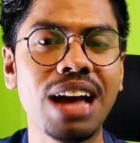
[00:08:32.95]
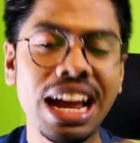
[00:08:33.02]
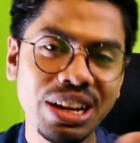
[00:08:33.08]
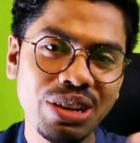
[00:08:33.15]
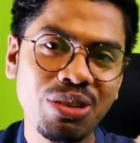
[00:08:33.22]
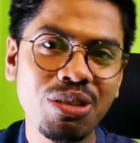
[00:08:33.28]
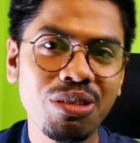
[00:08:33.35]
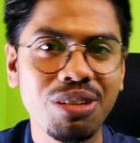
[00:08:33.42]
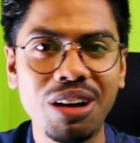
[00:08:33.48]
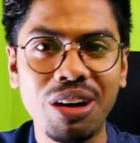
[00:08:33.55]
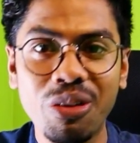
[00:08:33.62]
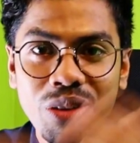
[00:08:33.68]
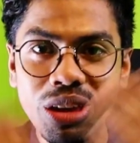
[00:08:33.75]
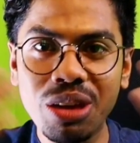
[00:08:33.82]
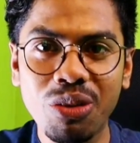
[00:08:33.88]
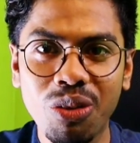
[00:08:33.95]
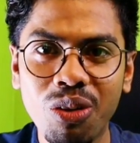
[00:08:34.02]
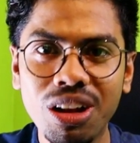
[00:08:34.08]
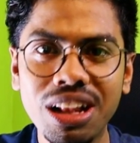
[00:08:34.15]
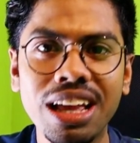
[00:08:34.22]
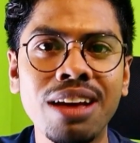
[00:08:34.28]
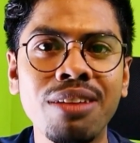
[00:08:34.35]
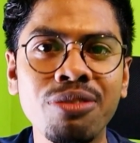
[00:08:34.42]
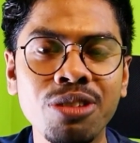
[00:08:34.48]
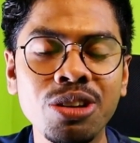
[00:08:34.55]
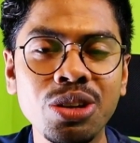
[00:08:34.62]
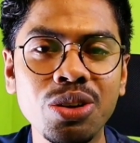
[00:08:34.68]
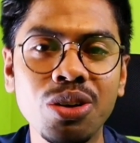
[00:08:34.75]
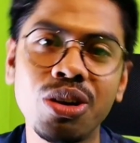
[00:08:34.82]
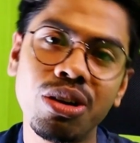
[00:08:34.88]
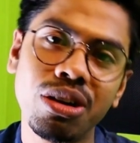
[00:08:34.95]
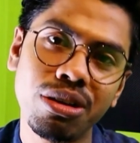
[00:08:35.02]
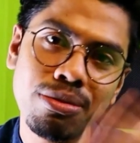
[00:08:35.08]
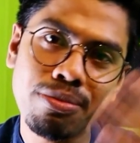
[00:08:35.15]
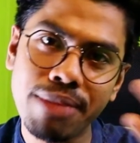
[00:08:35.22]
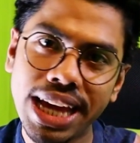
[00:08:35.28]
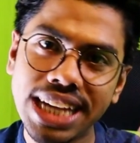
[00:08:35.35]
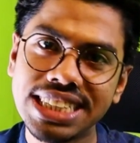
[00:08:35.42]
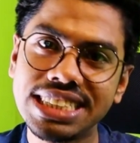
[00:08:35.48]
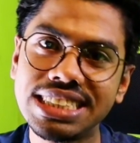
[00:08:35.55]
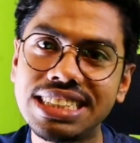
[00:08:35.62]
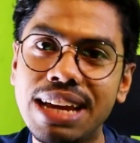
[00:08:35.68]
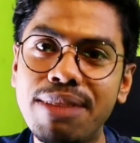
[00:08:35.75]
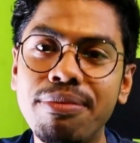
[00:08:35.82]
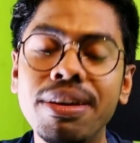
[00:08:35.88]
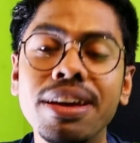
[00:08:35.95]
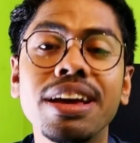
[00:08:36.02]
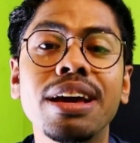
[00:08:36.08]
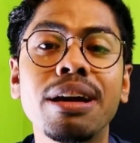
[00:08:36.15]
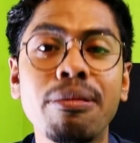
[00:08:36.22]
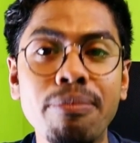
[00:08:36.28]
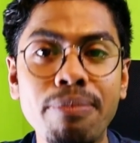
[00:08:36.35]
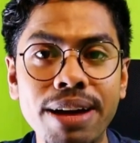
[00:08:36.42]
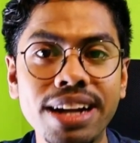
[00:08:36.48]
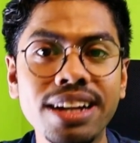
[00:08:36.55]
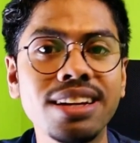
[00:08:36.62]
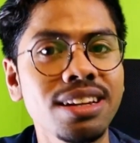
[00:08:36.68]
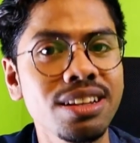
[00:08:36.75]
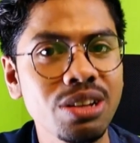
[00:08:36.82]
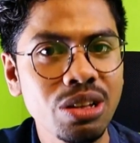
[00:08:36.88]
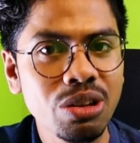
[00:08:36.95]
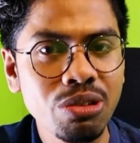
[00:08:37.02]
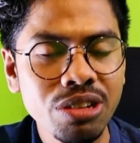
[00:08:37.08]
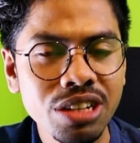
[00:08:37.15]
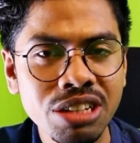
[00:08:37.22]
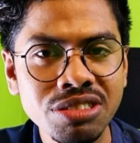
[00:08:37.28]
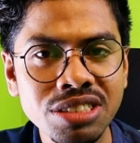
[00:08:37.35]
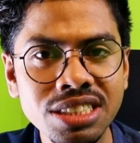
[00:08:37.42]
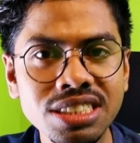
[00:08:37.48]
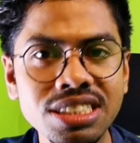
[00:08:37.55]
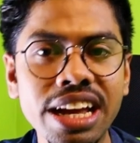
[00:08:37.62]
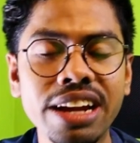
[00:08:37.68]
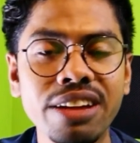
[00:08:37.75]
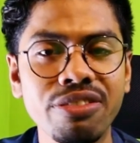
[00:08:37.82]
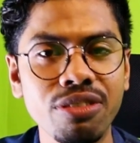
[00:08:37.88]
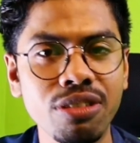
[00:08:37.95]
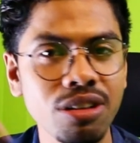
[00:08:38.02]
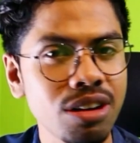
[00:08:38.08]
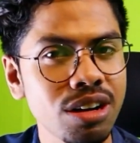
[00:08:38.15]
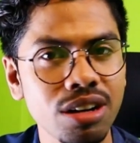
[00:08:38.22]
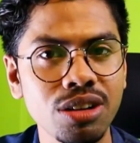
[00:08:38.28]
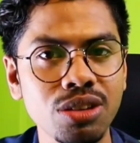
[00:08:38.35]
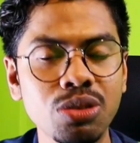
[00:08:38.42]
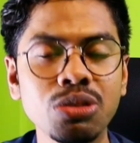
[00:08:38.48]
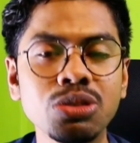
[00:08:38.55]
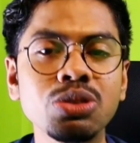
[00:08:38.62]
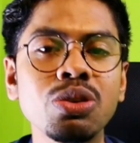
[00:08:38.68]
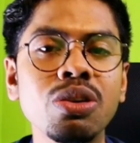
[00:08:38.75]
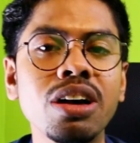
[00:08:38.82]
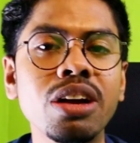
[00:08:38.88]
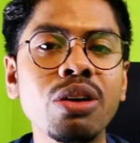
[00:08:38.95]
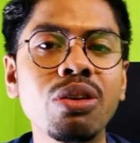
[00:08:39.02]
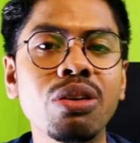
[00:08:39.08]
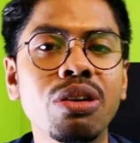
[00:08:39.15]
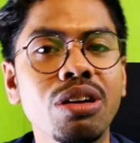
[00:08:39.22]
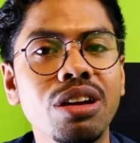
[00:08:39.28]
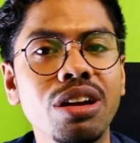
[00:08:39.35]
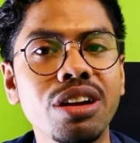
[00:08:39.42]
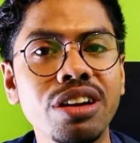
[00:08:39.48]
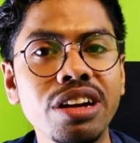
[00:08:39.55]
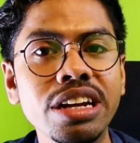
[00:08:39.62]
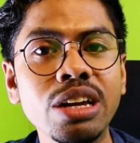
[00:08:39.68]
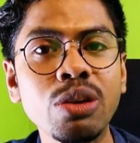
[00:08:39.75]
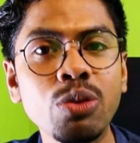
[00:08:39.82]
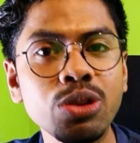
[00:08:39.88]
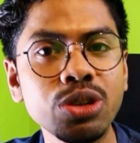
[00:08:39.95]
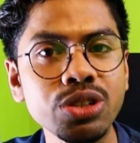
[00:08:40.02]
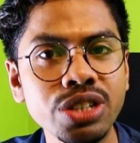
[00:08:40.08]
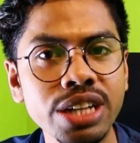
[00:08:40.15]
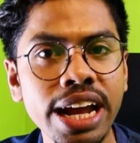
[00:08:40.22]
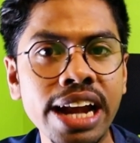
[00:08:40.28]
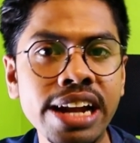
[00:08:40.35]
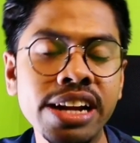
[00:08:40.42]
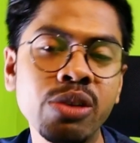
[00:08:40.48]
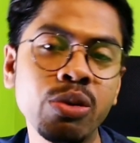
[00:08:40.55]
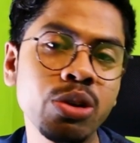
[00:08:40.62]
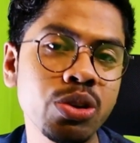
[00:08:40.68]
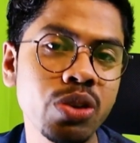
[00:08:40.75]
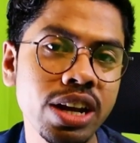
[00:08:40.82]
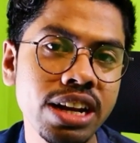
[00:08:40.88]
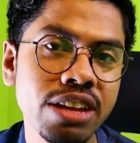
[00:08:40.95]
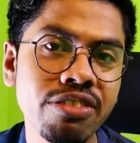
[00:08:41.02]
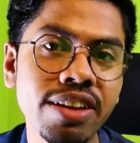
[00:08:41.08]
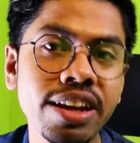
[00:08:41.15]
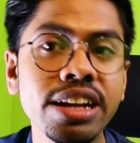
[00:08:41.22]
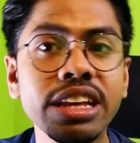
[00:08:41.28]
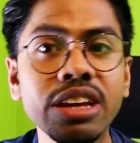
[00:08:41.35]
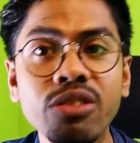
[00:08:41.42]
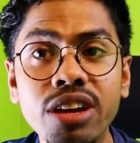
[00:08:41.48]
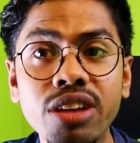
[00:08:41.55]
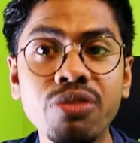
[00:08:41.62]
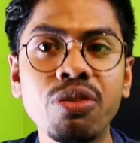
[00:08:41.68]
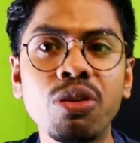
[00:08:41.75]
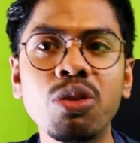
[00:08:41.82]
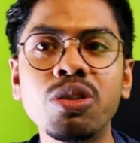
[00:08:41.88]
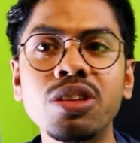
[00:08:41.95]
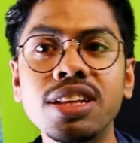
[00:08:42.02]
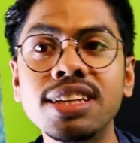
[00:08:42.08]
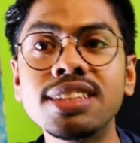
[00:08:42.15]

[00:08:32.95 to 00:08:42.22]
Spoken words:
I know we all have Windows or Mac system, but good news is that for those who are running Windows 10 and Windows 11, you can follow